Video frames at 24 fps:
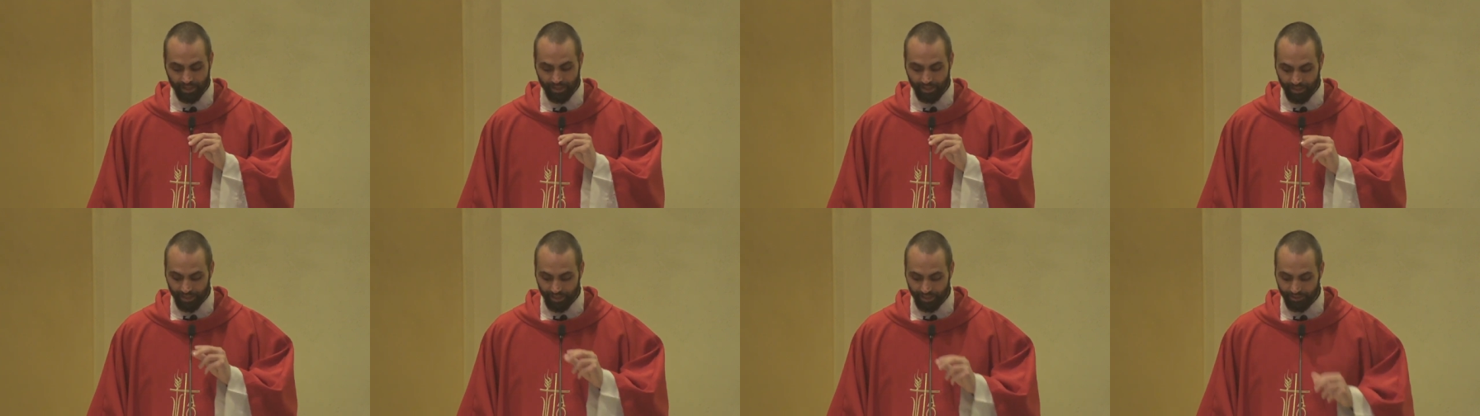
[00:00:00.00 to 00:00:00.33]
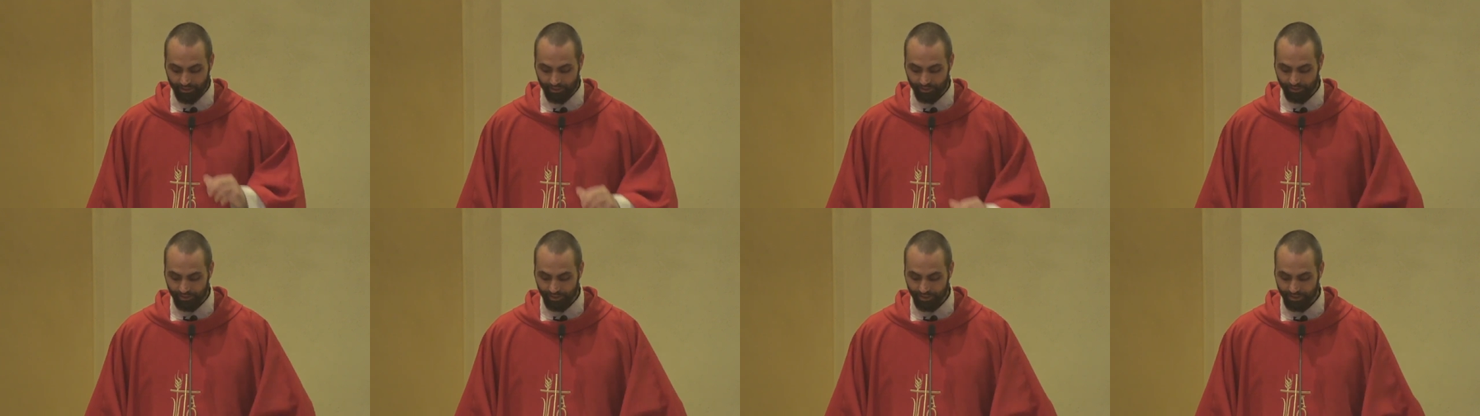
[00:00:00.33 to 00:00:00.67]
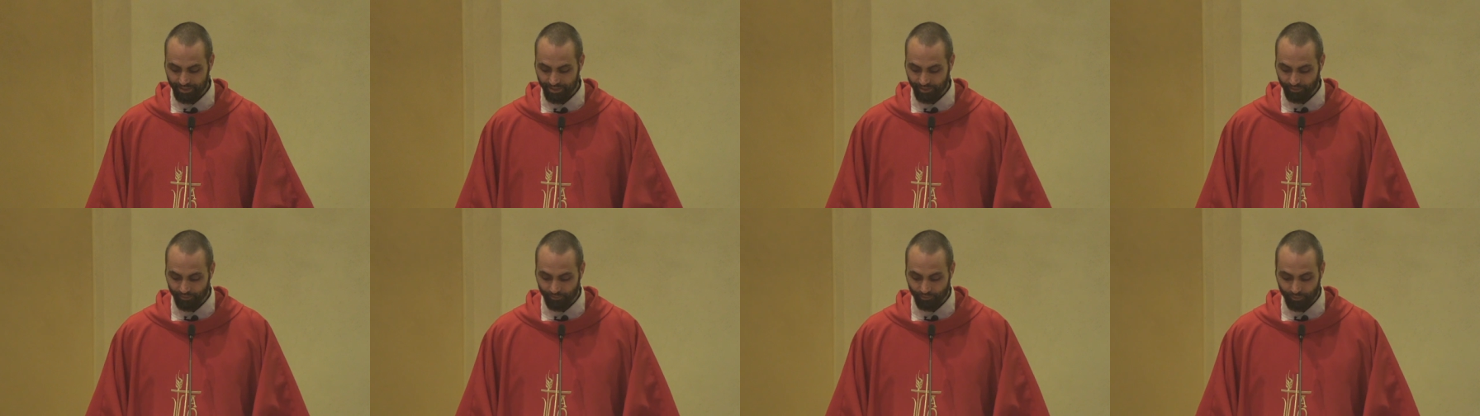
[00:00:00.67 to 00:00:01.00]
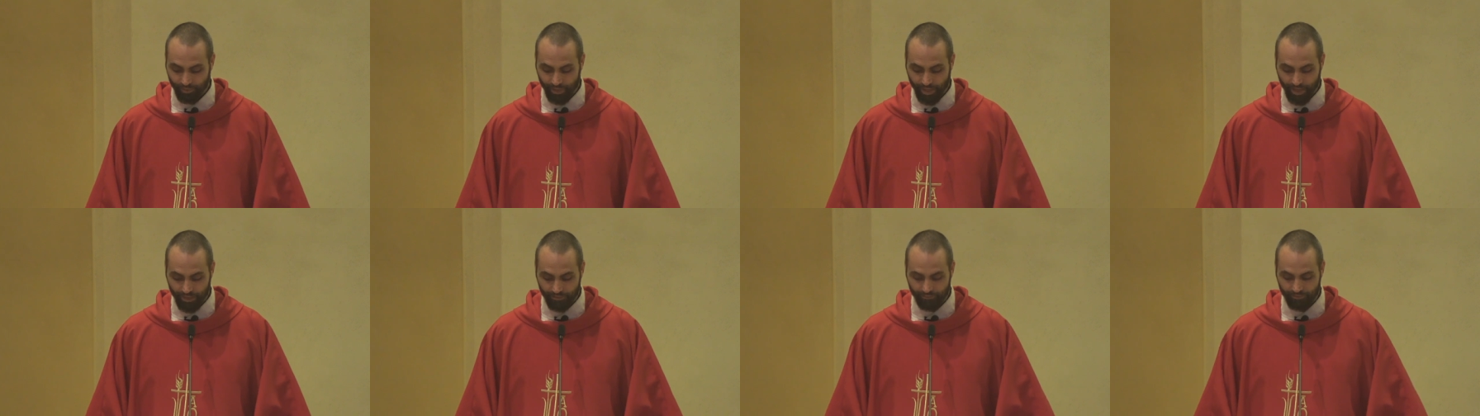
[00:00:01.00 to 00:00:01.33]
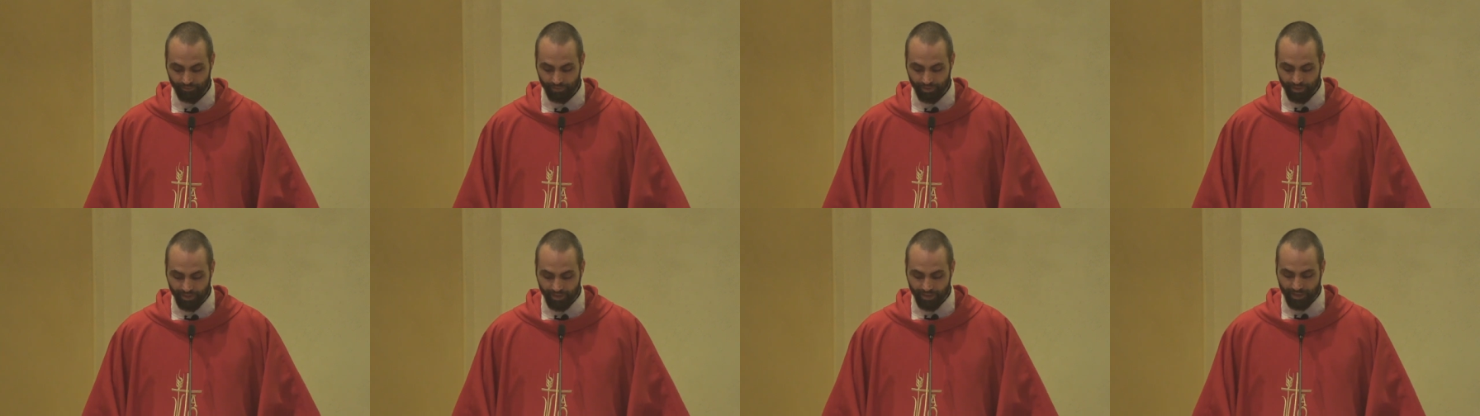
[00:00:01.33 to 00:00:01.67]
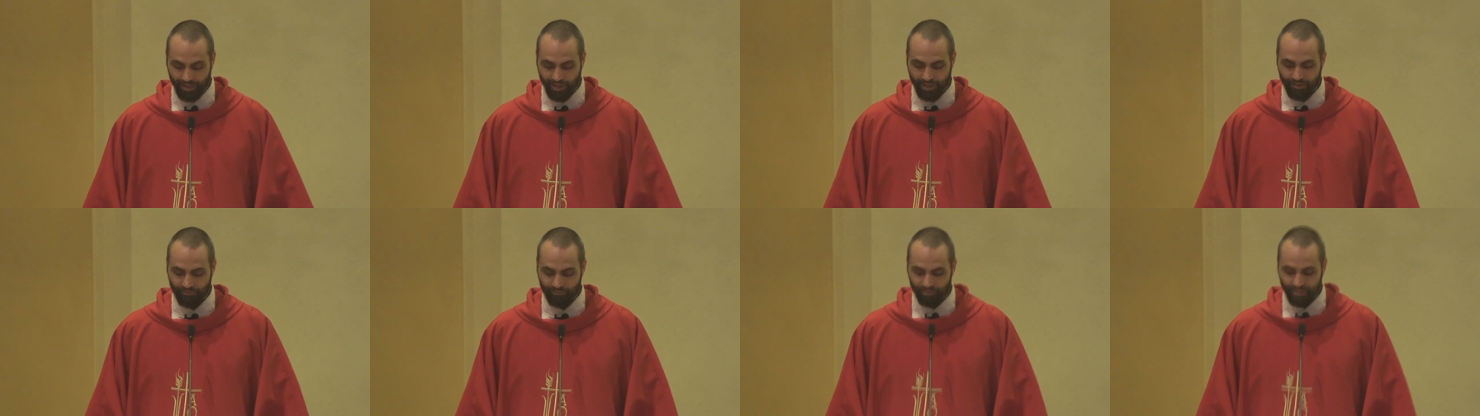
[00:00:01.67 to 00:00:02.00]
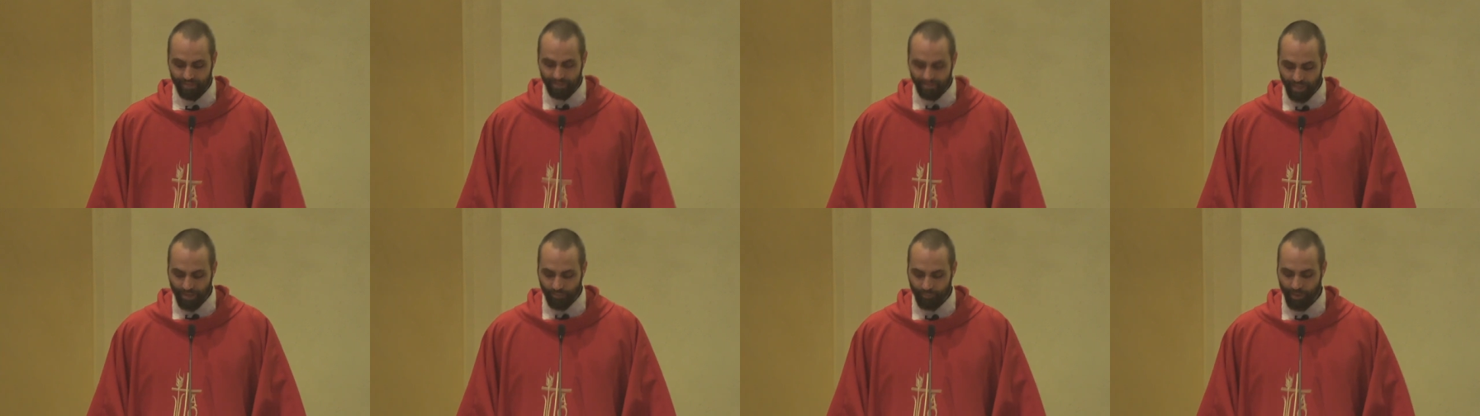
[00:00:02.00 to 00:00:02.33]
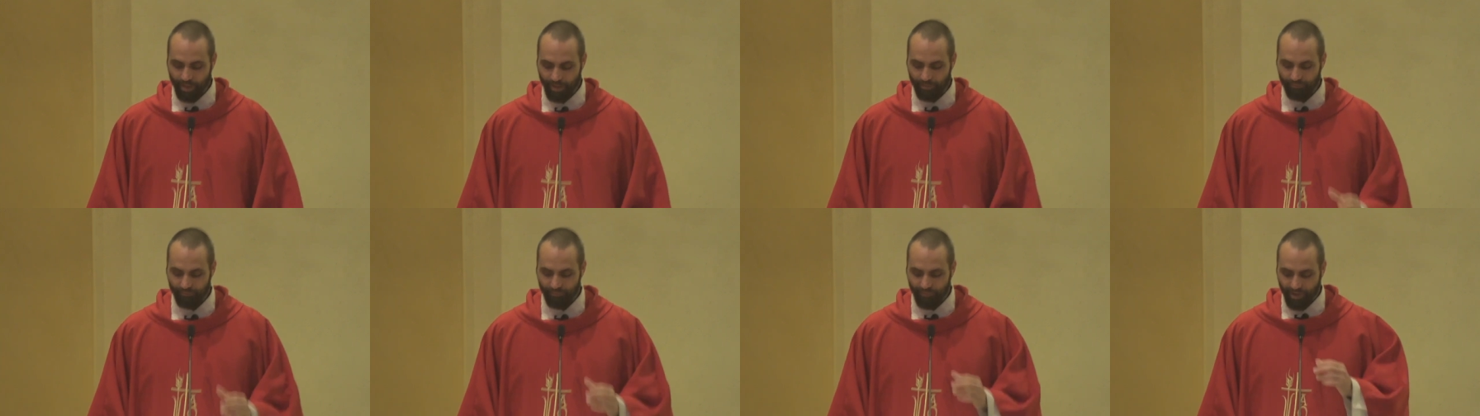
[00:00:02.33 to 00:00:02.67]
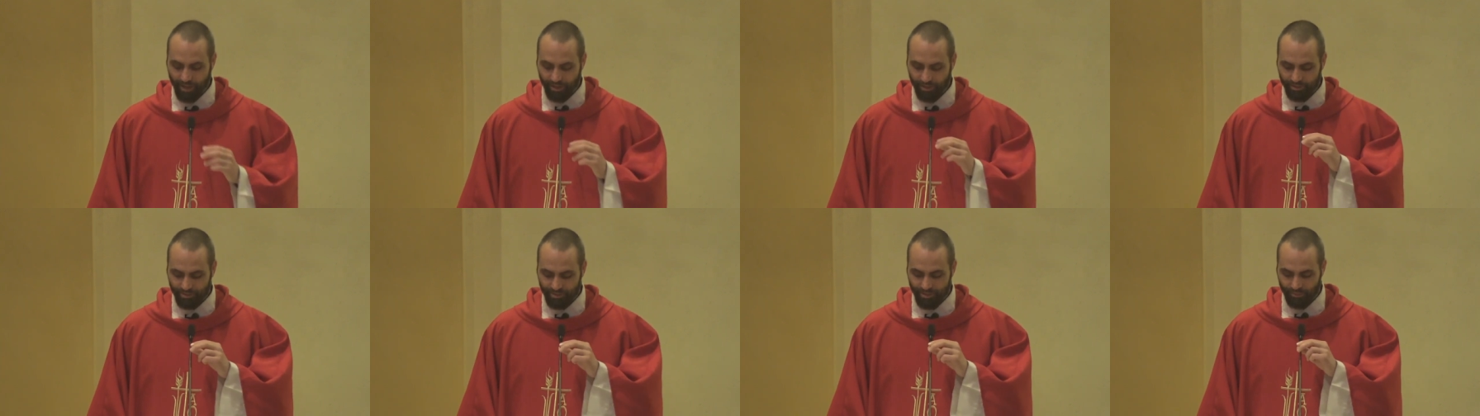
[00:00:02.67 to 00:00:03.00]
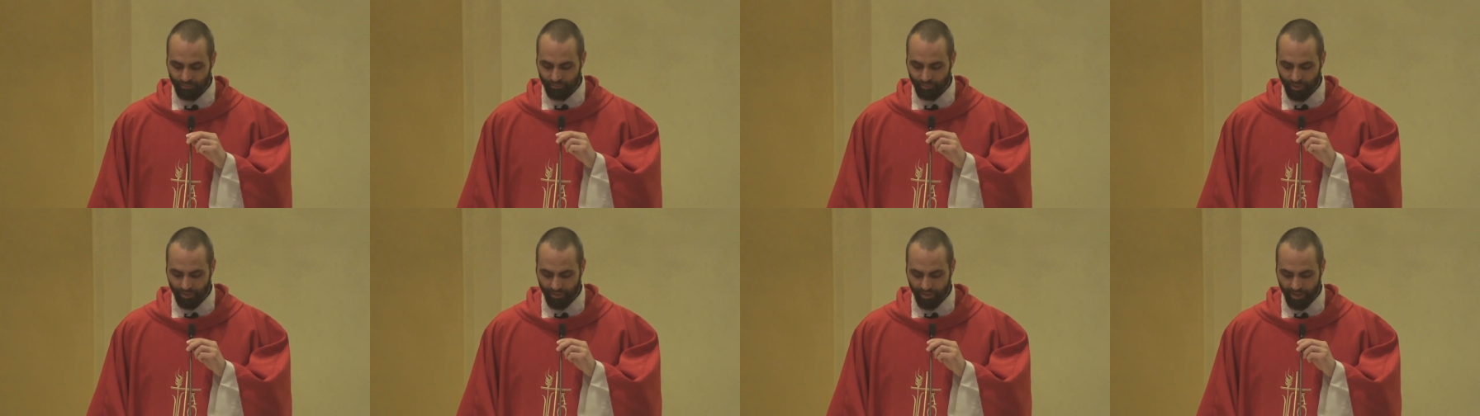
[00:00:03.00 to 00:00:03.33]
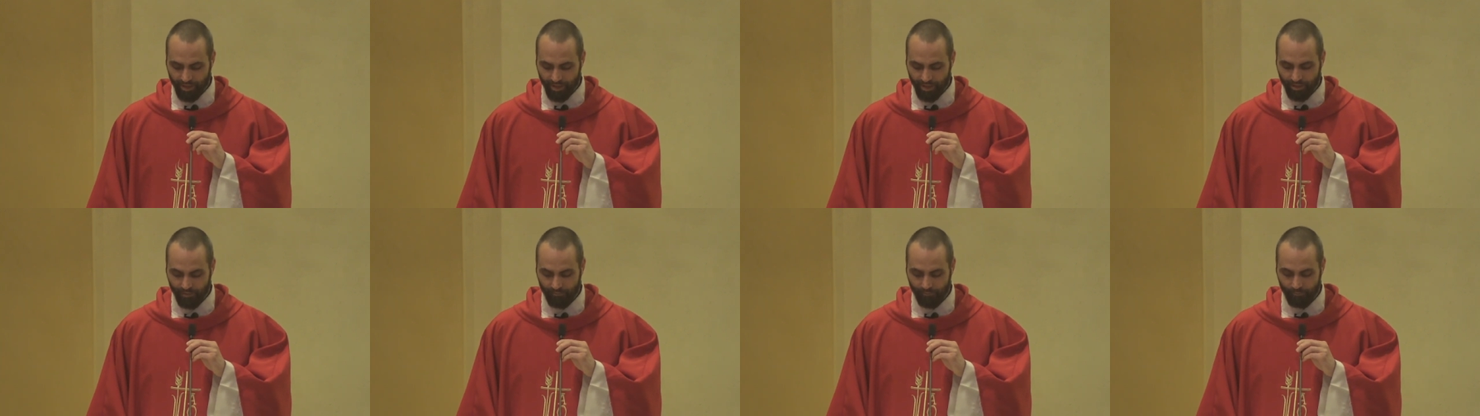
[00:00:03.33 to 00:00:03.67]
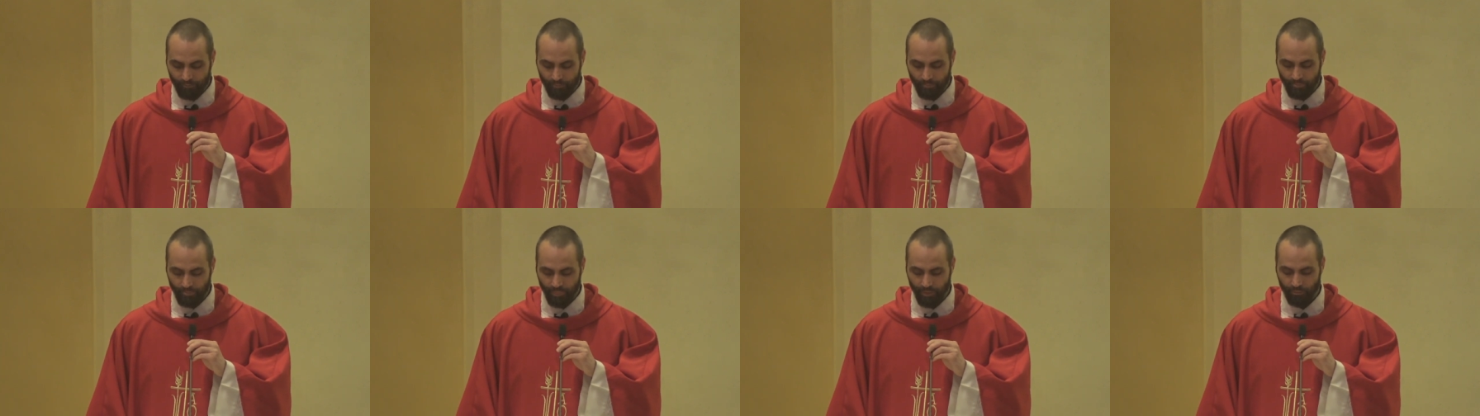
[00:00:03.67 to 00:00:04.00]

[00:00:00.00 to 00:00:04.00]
Either, he said, if we have, if we say we have fellowship with him